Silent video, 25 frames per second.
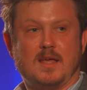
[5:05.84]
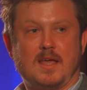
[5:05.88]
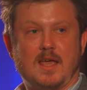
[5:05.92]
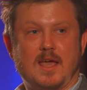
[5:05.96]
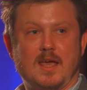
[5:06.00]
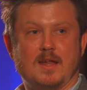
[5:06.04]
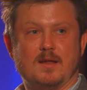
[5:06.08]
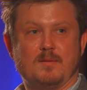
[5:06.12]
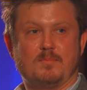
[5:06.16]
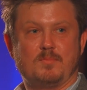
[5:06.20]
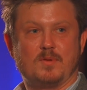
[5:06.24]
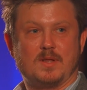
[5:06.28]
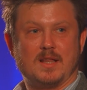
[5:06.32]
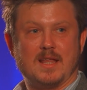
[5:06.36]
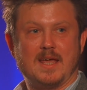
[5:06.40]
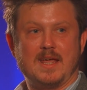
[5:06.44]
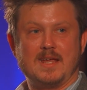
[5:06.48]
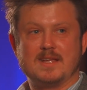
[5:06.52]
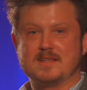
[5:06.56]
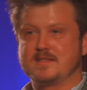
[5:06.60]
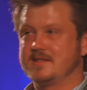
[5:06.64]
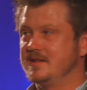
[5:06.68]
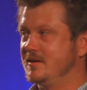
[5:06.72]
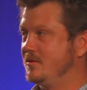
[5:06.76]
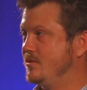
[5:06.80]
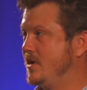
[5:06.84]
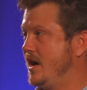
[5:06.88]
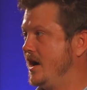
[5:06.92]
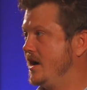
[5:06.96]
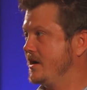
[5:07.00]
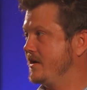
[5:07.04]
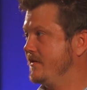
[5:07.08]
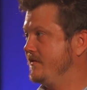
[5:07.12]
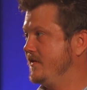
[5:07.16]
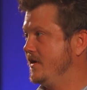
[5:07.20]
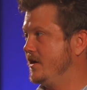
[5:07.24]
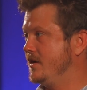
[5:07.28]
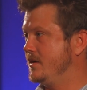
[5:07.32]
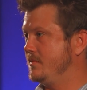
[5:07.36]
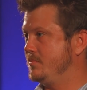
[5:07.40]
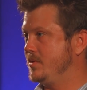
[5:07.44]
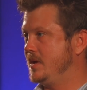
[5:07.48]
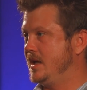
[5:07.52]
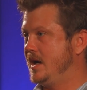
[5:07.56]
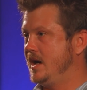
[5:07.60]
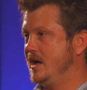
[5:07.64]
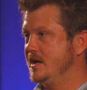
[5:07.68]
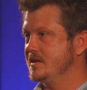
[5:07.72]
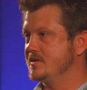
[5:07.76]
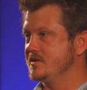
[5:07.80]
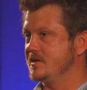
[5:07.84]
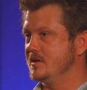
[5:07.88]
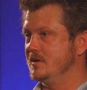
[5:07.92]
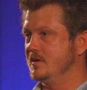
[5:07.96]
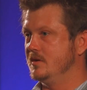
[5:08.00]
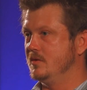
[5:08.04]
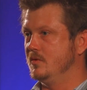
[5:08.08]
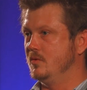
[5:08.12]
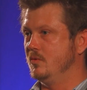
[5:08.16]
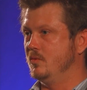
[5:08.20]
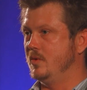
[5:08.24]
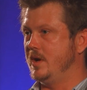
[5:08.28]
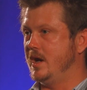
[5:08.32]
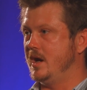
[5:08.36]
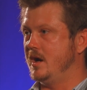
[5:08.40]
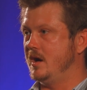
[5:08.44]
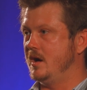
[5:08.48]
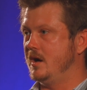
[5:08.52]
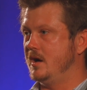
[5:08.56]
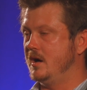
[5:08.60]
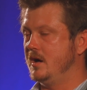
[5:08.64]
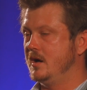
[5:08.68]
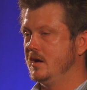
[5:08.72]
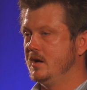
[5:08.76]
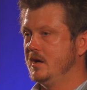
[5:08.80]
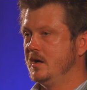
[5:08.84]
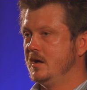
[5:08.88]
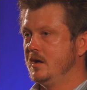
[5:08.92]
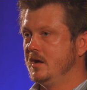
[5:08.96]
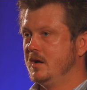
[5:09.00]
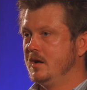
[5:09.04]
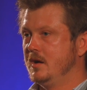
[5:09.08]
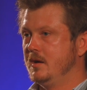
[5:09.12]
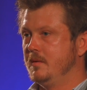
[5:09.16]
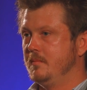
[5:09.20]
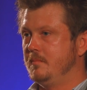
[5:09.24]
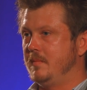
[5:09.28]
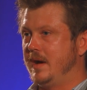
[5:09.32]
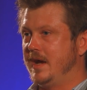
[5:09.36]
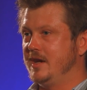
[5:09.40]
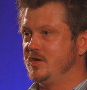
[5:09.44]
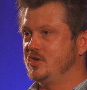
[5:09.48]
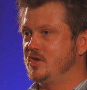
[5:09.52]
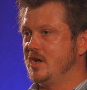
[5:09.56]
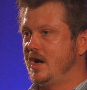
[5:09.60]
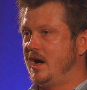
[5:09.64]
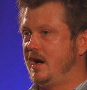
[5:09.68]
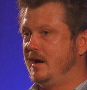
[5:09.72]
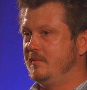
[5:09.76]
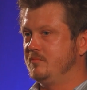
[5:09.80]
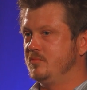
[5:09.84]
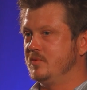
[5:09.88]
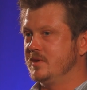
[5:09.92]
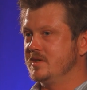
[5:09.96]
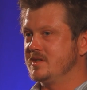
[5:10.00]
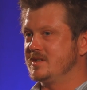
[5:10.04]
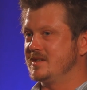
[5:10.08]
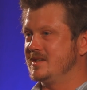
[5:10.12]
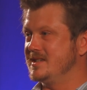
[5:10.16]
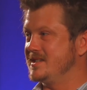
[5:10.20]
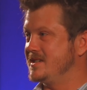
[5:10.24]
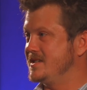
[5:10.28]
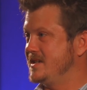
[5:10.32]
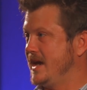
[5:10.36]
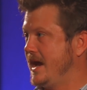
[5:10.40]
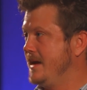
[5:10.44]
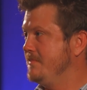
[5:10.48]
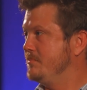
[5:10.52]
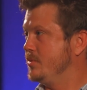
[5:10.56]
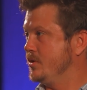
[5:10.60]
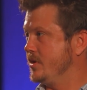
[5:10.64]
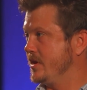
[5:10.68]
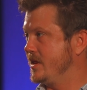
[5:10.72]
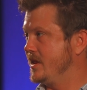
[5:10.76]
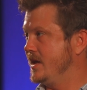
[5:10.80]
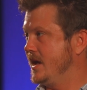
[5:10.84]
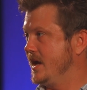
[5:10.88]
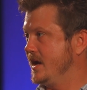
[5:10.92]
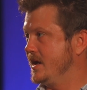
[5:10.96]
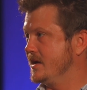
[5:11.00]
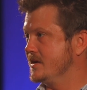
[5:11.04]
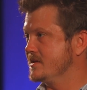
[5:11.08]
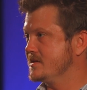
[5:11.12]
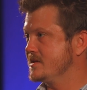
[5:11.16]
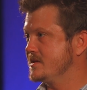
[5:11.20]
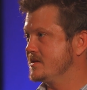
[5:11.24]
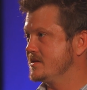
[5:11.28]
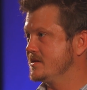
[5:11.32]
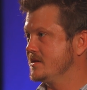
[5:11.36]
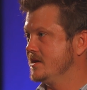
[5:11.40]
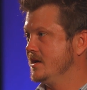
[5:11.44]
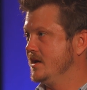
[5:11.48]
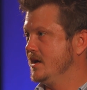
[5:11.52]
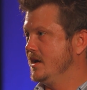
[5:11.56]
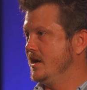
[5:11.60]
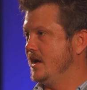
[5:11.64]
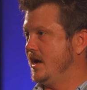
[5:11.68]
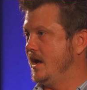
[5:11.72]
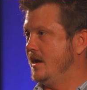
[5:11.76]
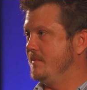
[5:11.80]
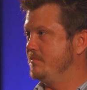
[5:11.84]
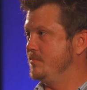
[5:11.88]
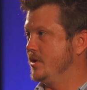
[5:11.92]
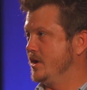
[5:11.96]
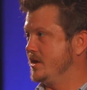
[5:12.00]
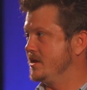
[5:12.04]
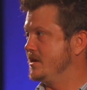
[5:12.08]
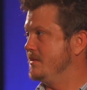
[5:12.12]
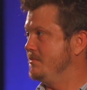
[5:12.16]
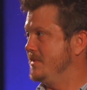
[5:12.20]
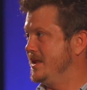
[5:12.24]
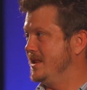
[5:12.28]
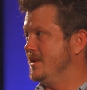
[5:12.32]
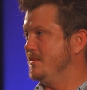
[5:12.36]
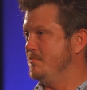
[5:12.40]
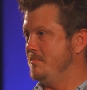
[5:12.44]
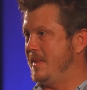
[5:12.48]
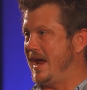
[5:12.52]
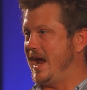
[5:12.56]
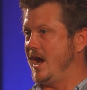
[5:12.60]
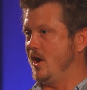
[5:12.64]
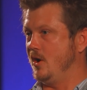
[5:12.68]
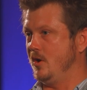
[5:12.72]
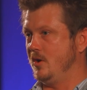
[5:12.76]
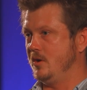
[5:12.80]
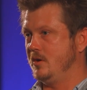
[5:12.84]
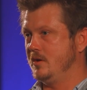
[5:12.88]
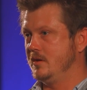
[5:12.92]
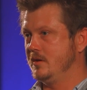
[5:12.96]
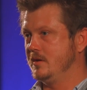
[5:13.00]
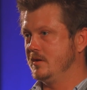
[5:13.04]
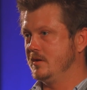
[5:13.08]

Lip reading: at a place in Rockefeller Plaza where my job was to staple things and put them in the mail.